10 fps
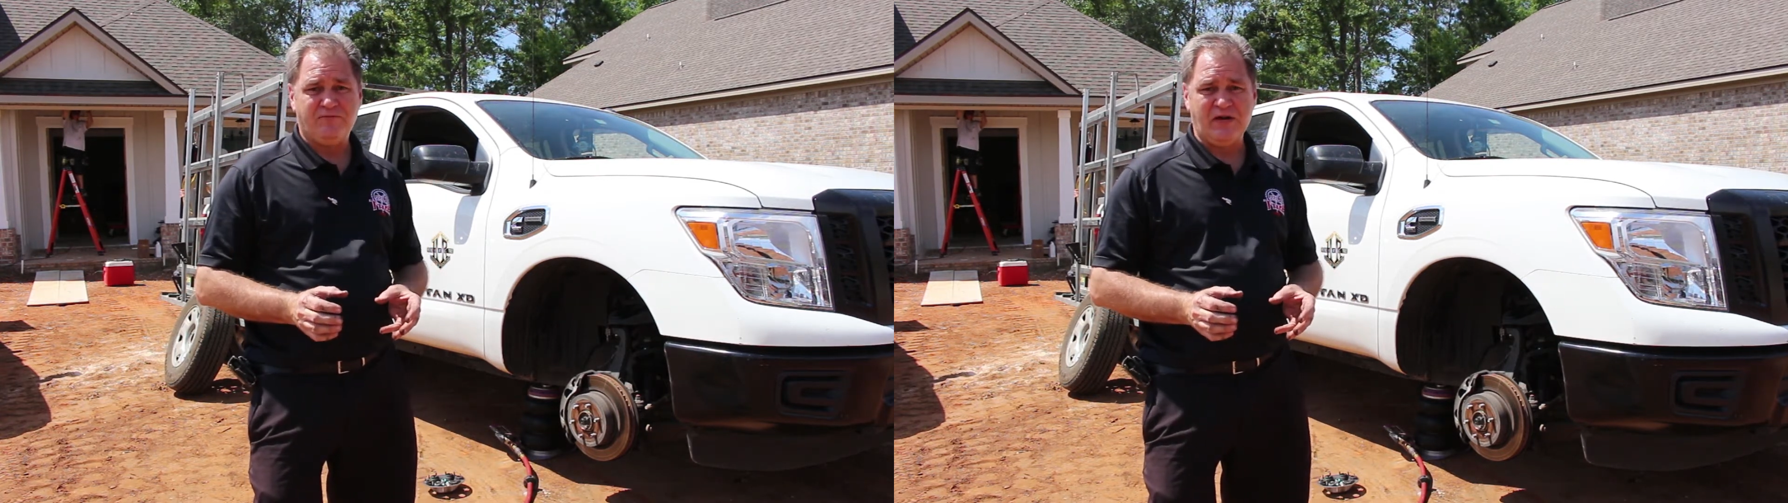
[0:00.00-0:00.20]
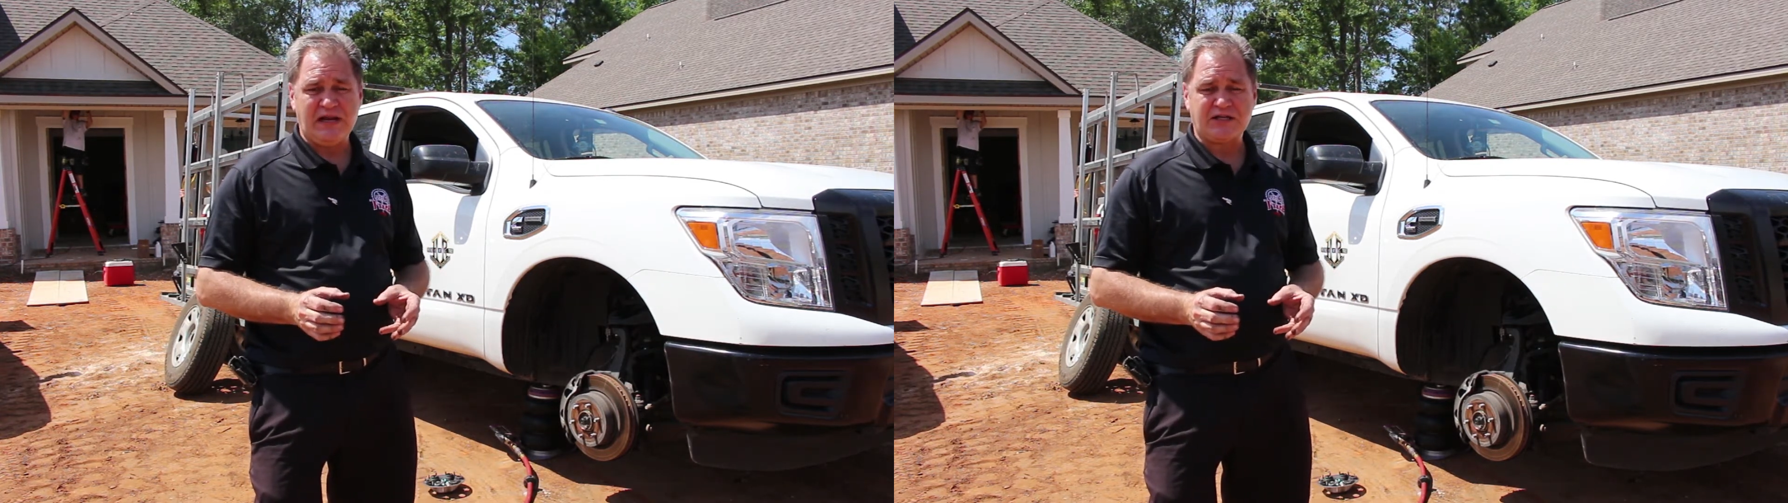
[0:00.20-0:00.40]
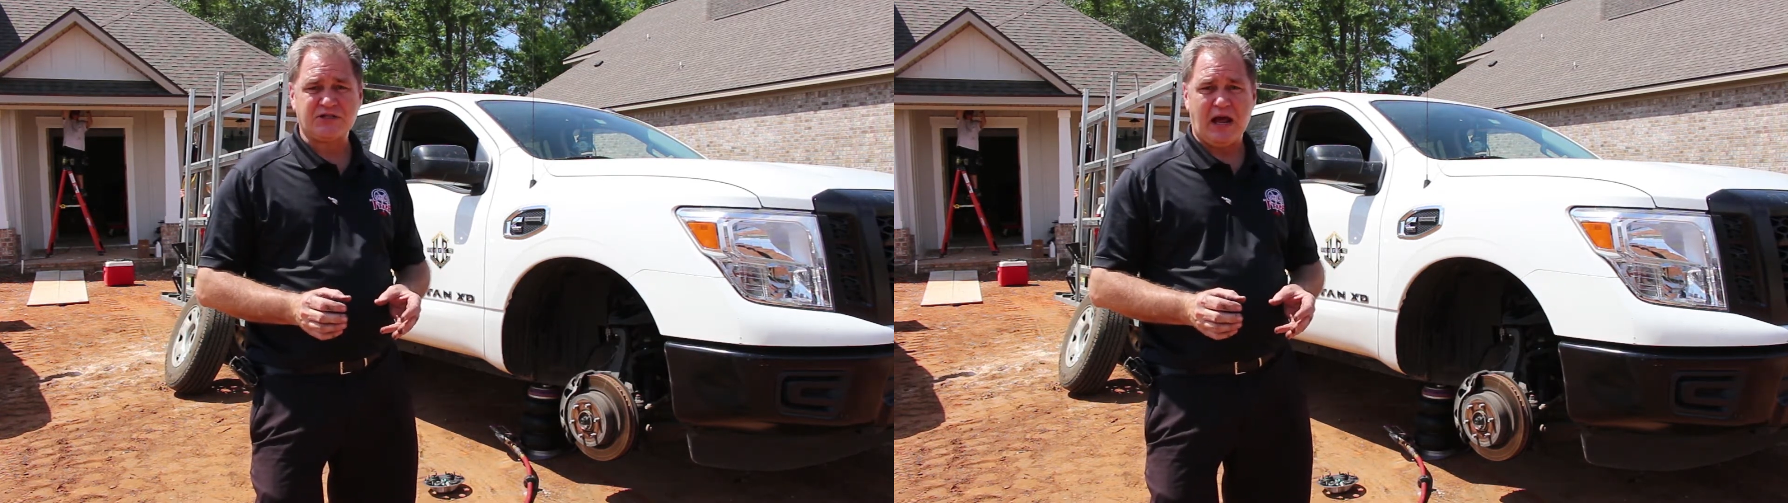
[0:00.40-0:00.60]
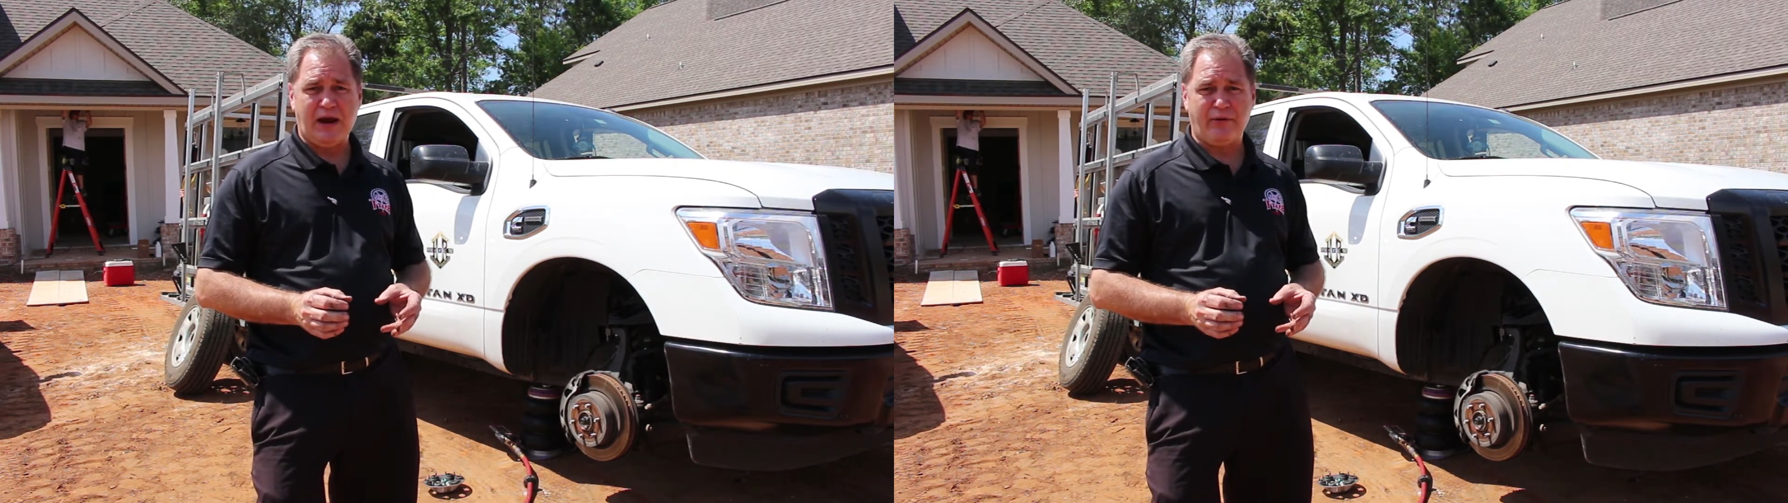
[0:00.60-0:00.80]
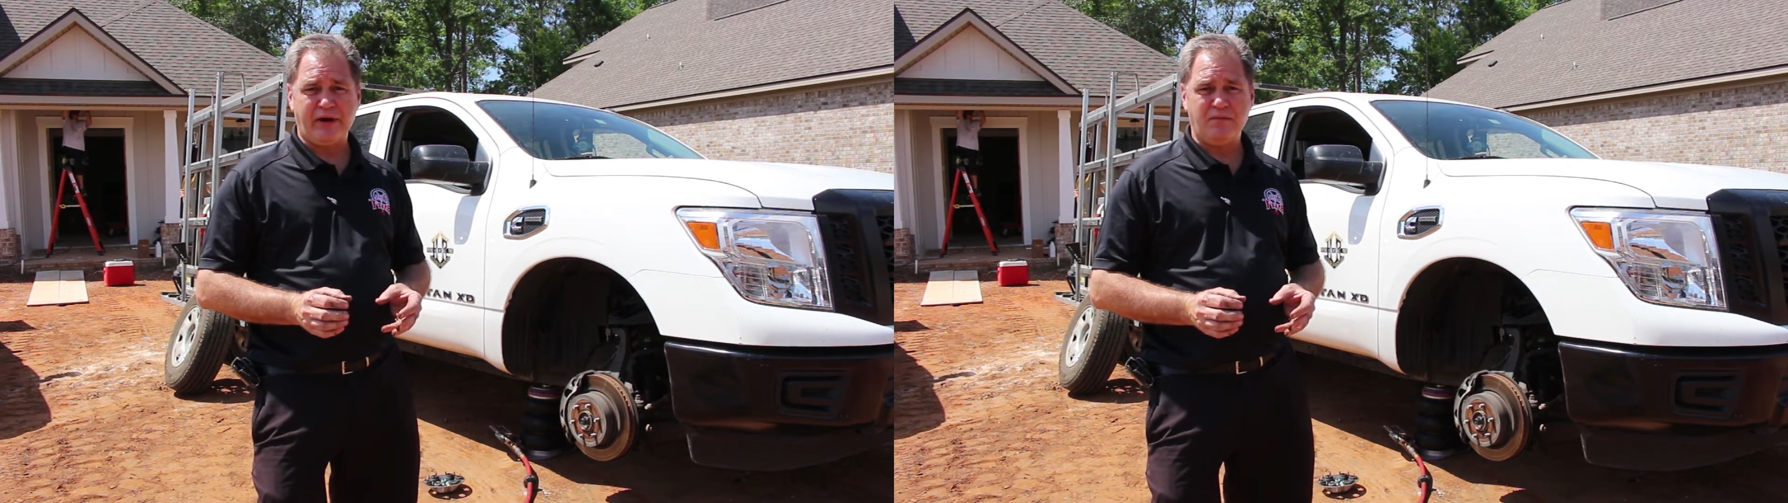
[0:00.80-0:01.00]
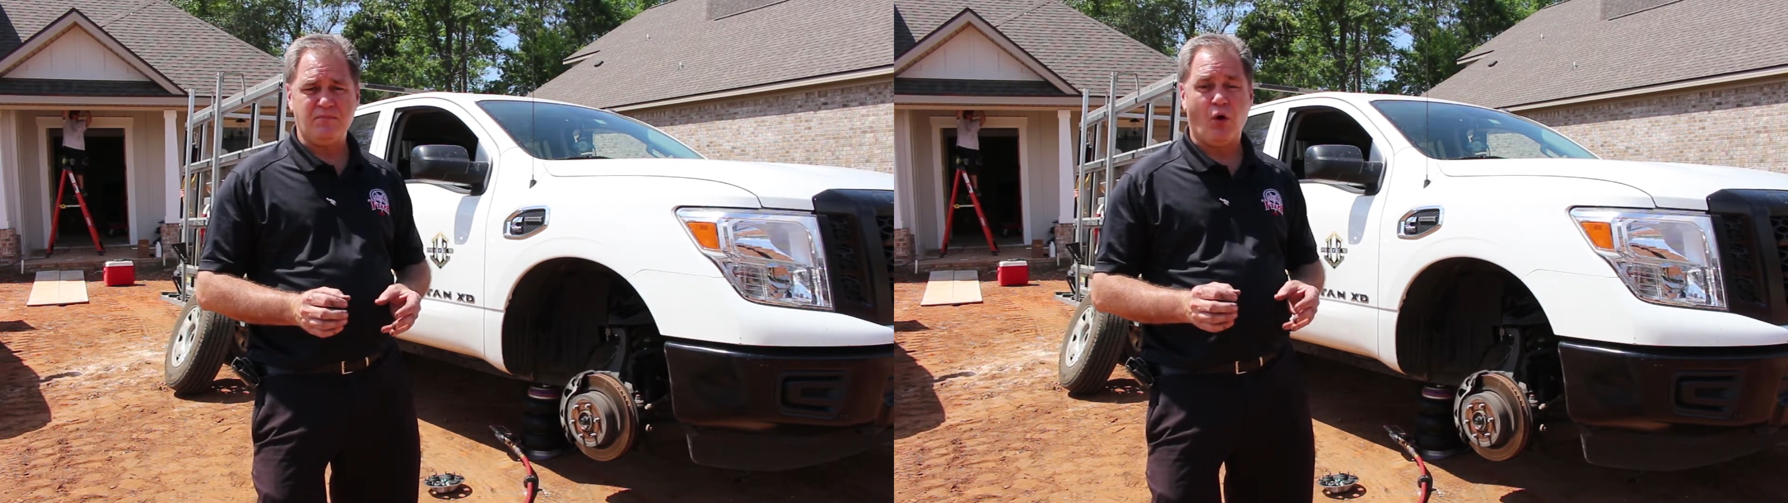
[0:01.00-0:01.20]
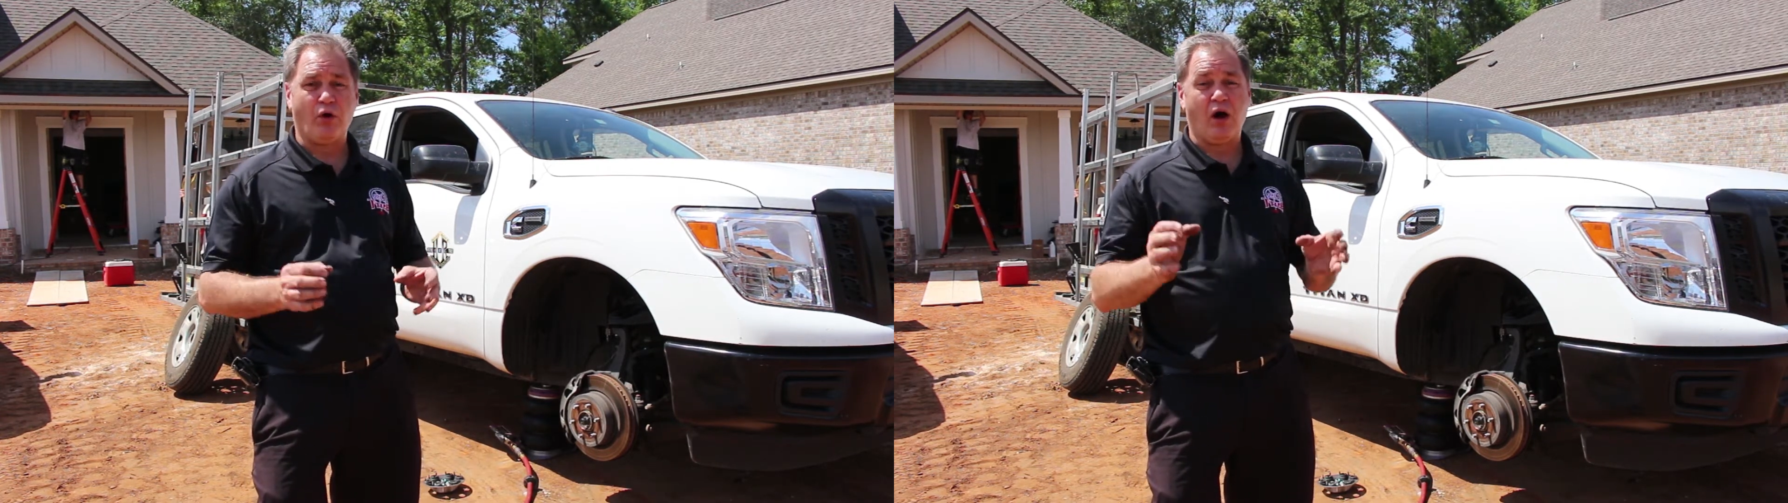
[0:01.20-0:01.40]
Phoenix area or